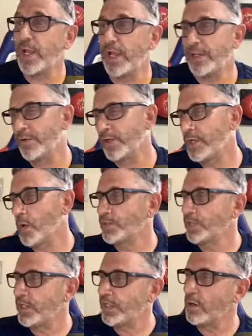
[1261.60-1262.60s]
There you go.
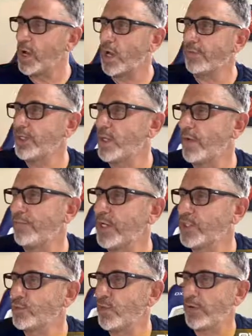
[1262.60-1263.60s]
He's leading off. Lead off
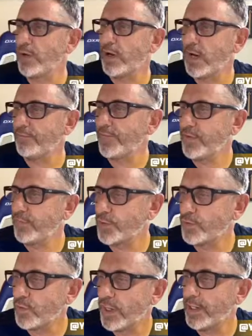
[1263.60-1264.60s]
against Wainwright, lefty
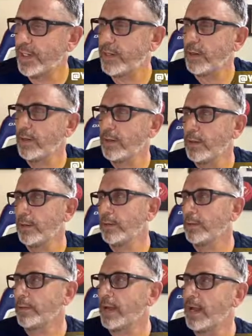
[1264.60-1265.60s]
versus righty.
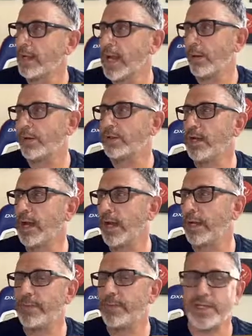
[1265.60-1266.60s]
I would
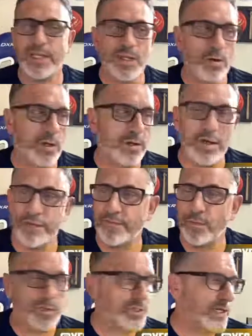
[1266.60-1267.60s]
lock McNeil in at
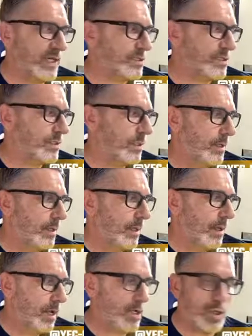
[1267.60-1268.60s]
4-6.
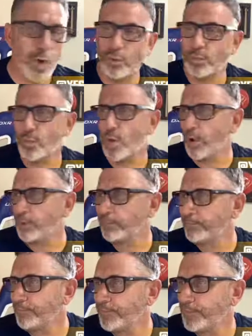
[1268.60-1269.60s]
Colton
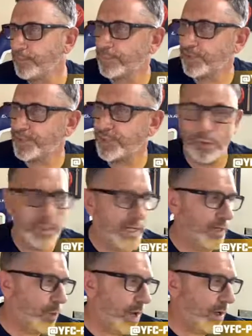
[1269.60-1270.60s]
Wong still
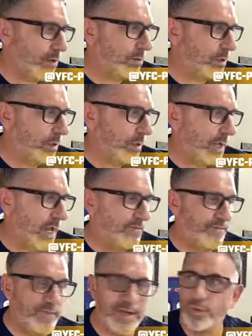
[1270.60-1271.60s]
hitting well. On
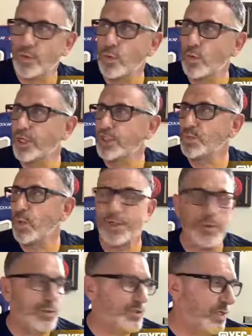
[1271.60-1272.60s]
FanDuel, he's way
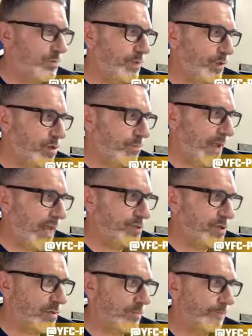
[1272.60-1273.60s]
too cheap in a good
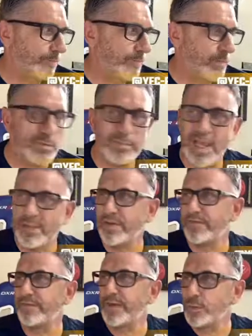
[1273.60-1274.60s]
matchup. So maybe
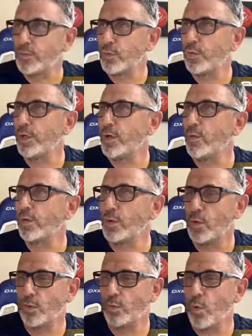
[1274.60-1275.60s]
on FanDuel, you go to
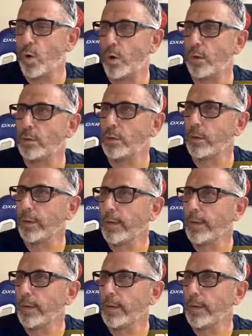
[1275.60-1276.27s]
Colton Wong.